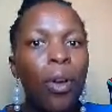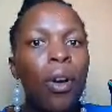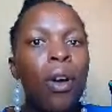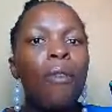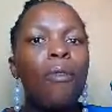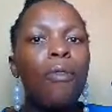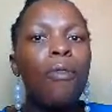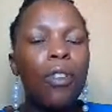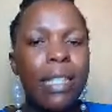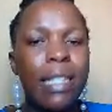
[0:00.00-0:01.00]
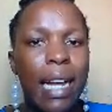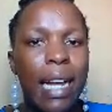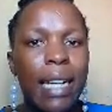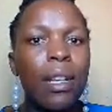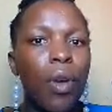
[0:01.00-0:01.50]
for starters
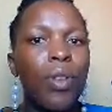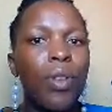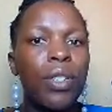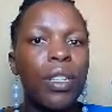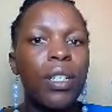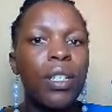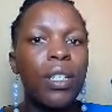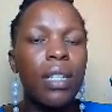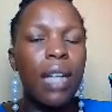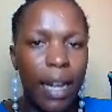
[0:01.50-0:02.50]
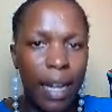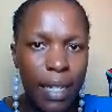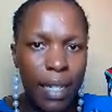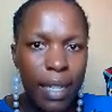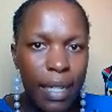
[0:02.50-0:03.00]
when you just are getting
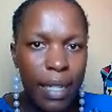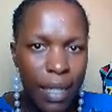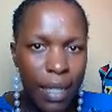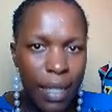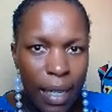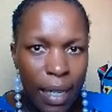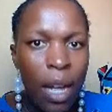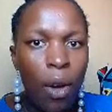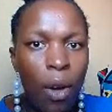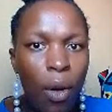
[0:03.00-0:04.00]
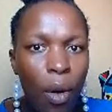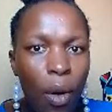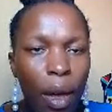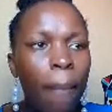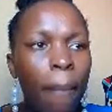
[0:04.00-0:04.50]
started. Okay.
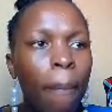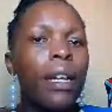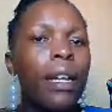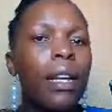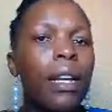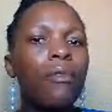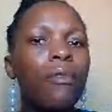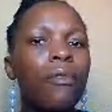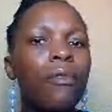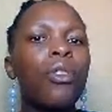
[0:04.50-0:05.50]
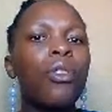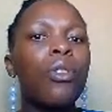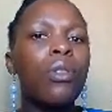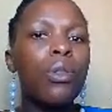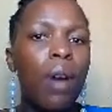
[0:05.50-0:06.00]
And for those who are
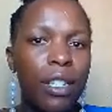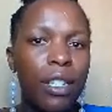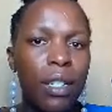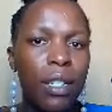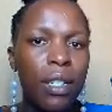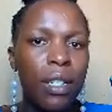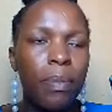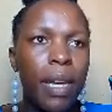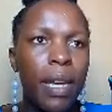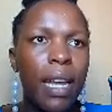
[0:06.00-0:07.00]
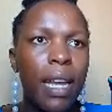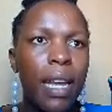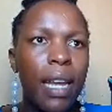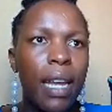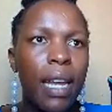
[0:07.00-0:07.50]
just beginners and they do
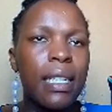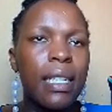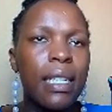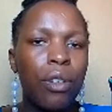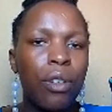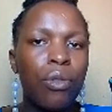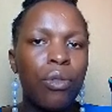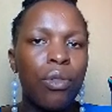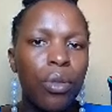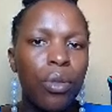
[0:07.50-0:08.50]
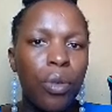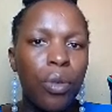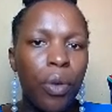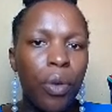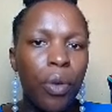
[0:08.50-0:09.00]
not know how to create a
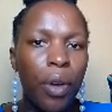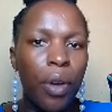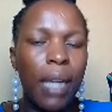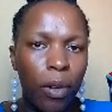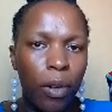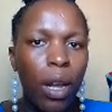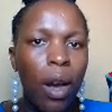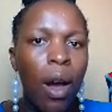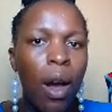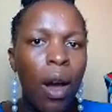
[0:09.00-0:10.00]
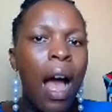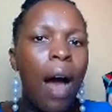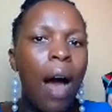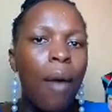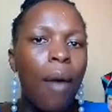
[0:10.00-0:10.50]
portfolio, I will leave
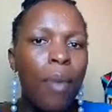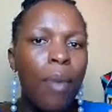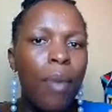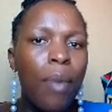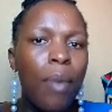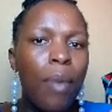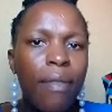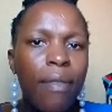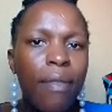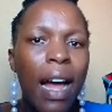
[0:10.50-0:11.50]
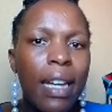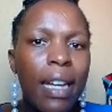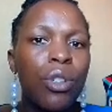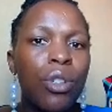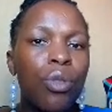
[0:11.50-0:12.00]
a link to a
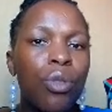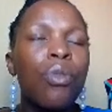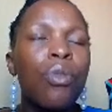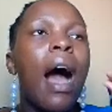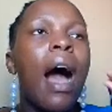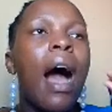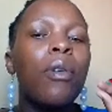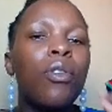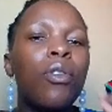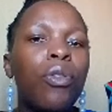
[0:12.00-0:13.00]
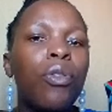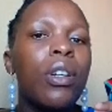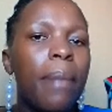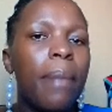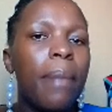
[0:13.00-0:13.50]
portfolio template
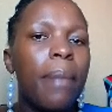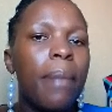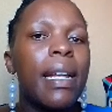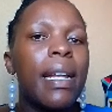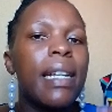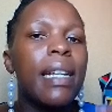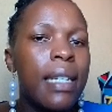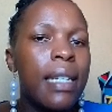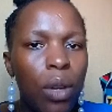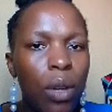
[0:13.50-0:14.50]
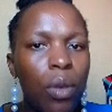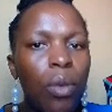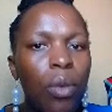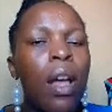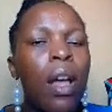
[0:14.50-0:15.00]
down here below that
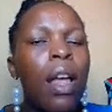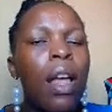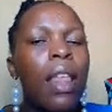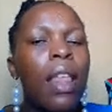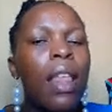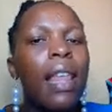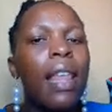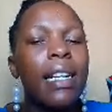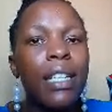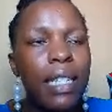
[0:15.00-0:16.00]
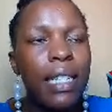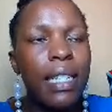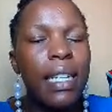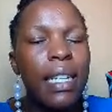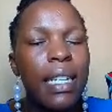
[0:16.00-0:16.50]
can get you started. It
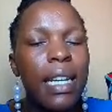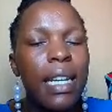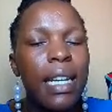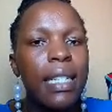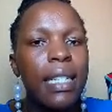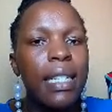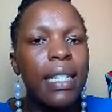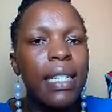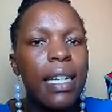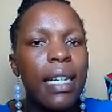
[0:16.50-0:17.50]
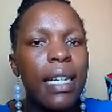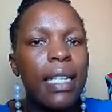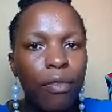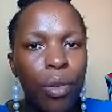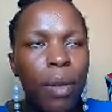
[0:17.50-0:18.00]
is a done for you, to mean
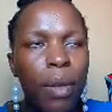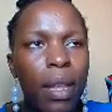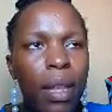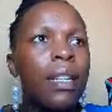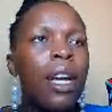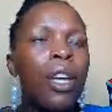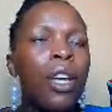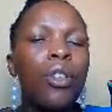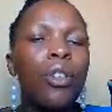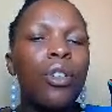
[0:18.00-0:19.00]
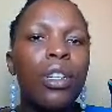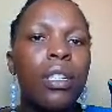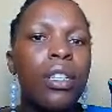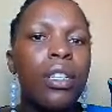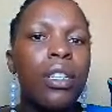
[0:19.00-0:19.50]
that you just need to be
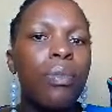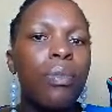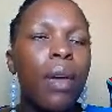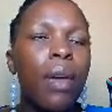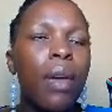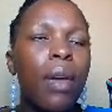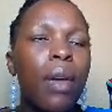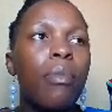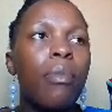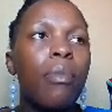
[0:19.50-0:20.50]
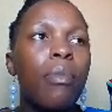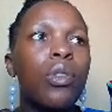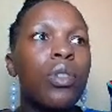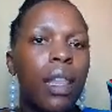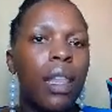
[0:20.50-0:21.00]
able to take the
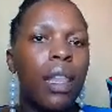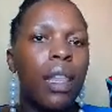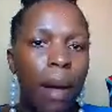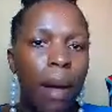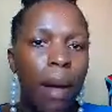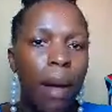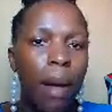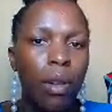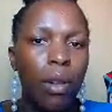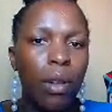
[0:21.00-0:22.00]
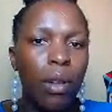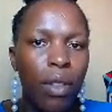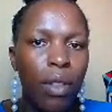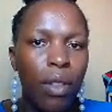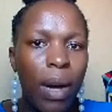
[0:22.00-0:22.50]
sample of the works you have
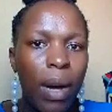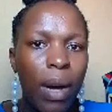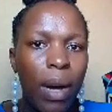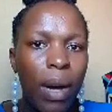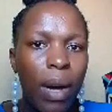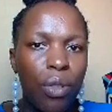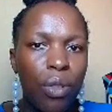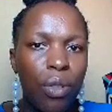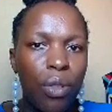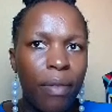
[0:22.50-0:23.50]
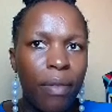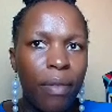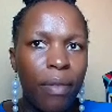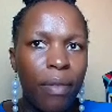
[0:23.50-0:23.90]
created and place it